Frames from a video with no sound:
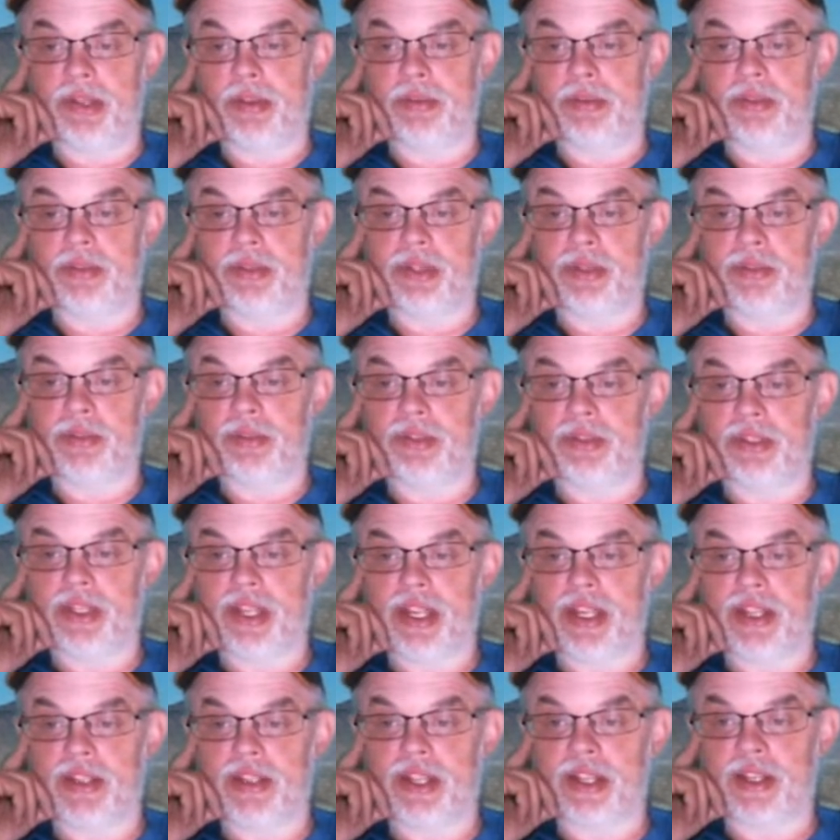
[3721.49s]
It was their
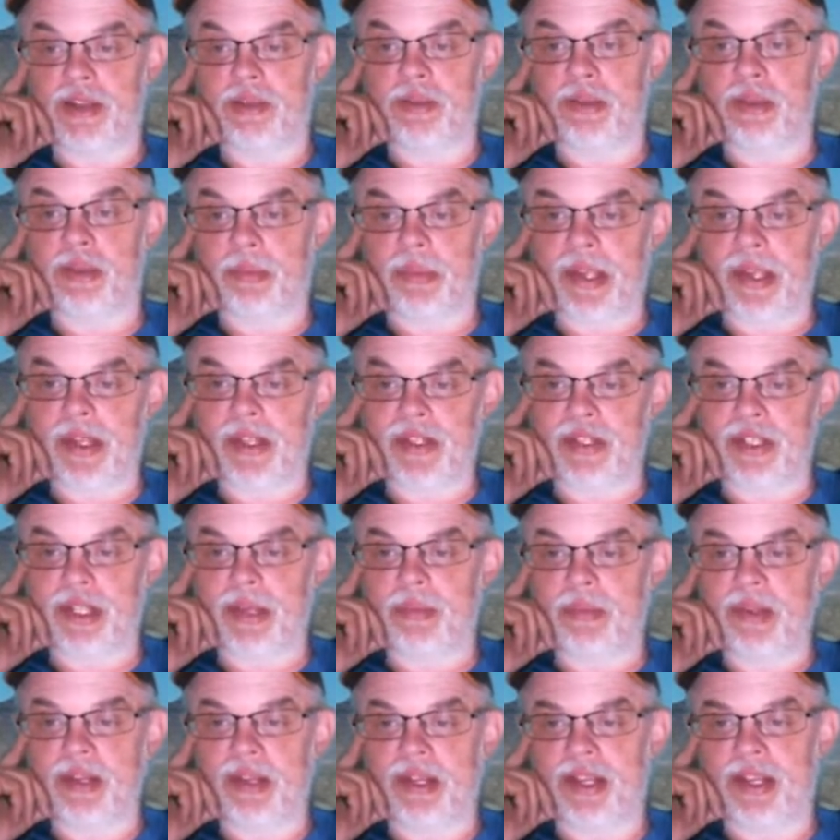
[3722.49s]
mistake. They didn't want to pay the
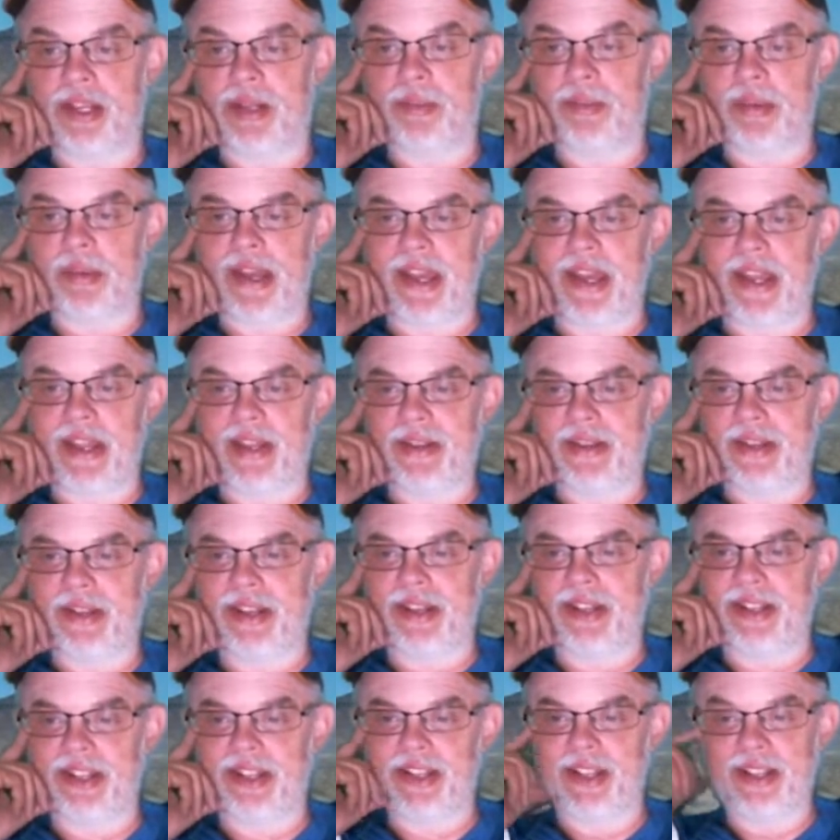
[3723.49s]
shipping to get it back,
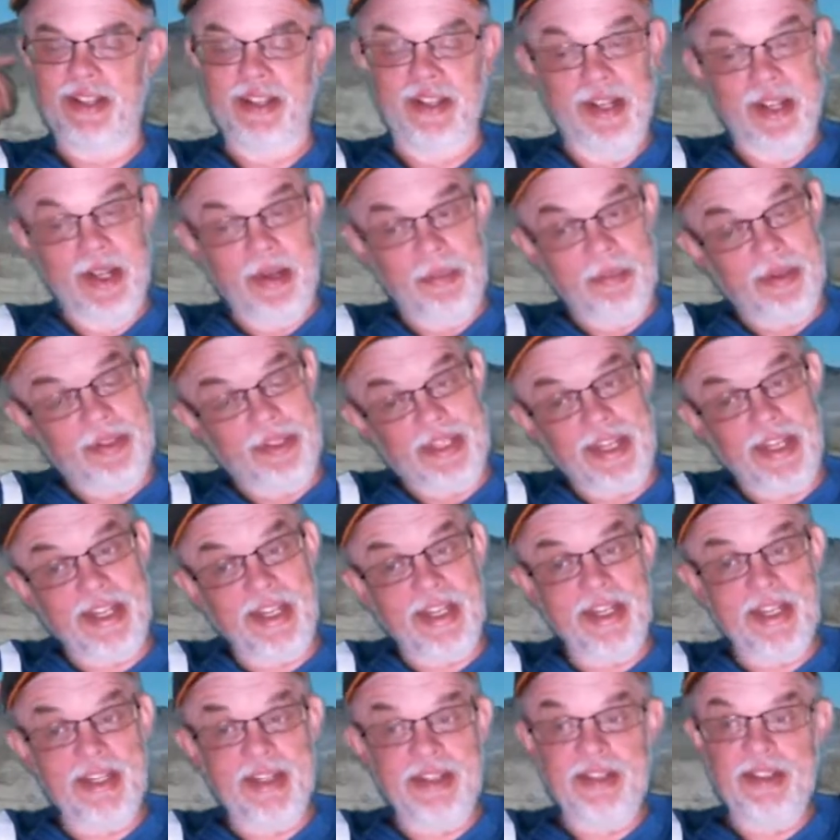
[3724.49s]
but they
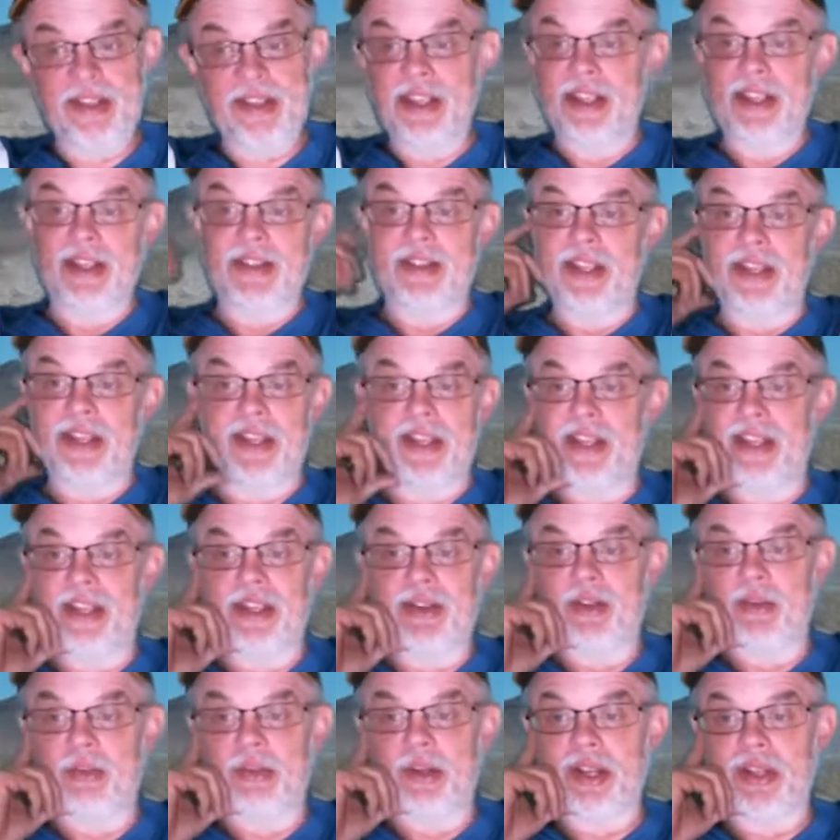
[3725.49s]
didn't
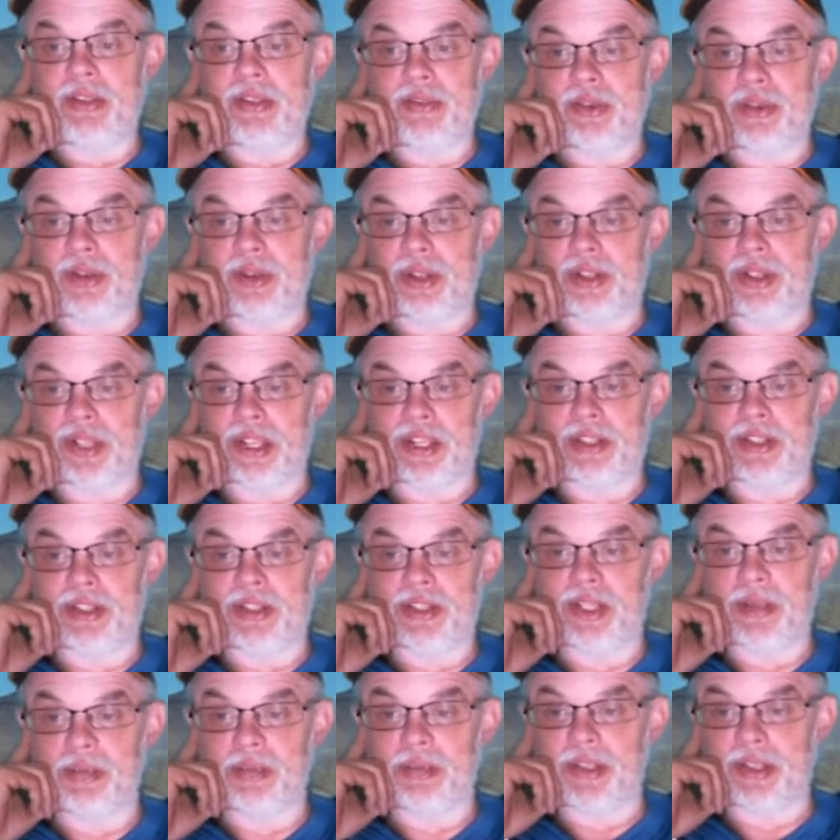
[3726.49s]
get no money for it. They
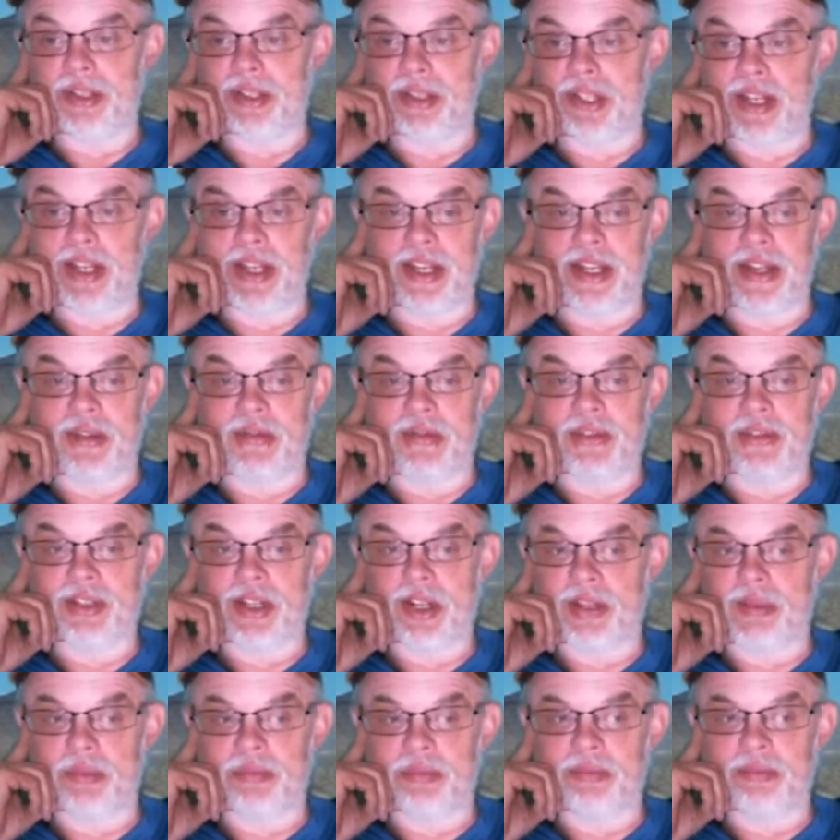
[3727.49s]
just shipped it. They didn't even
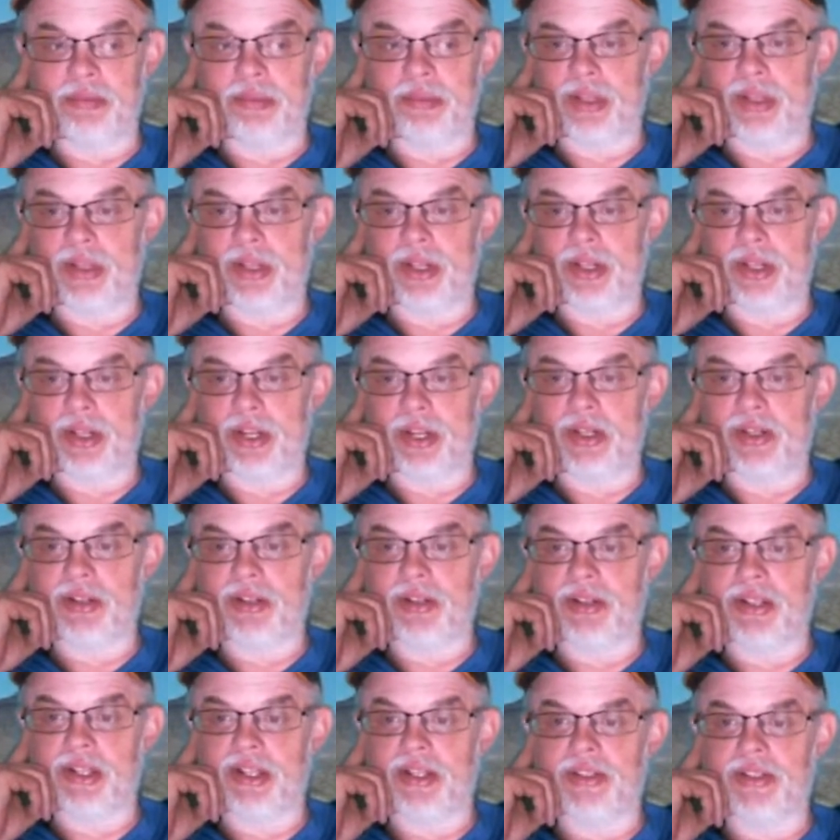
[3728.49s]
try to bill our
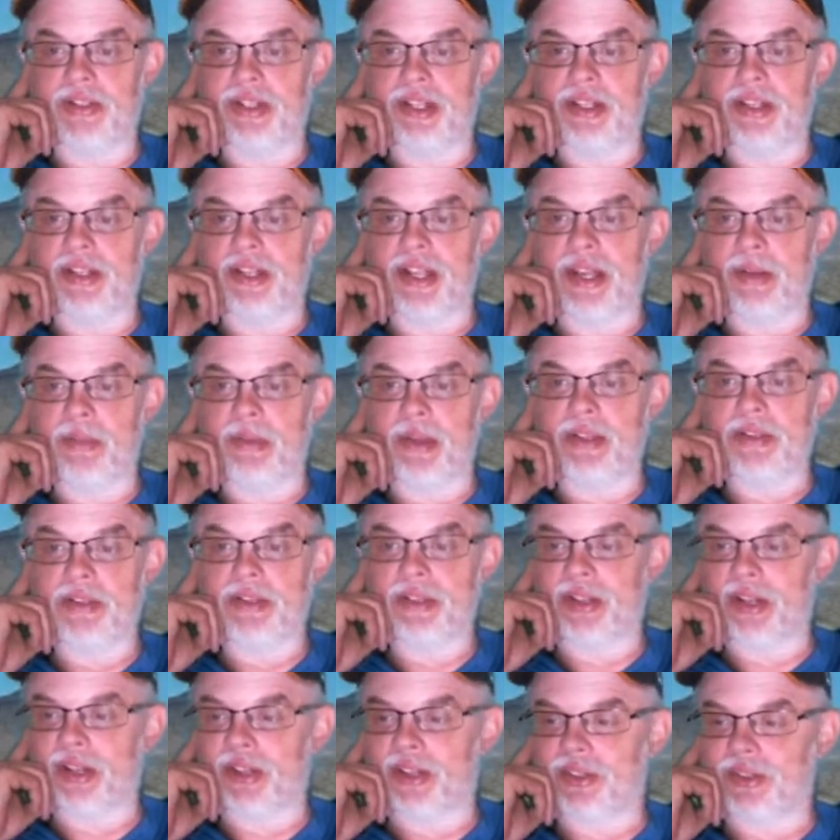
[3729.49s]
card. They didn't take
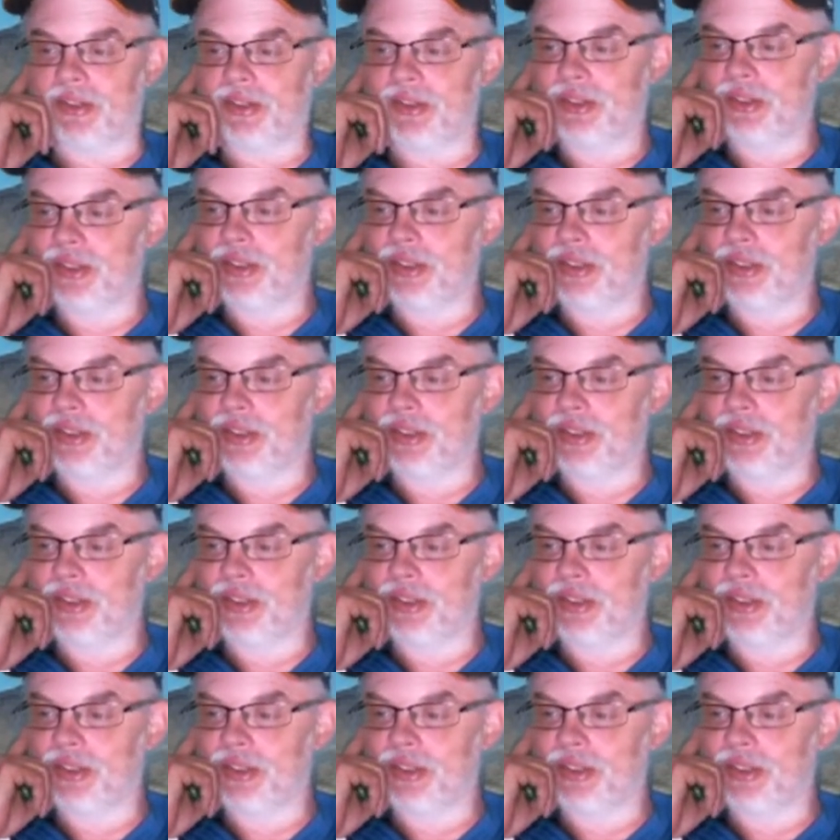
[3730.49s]
MasterCard.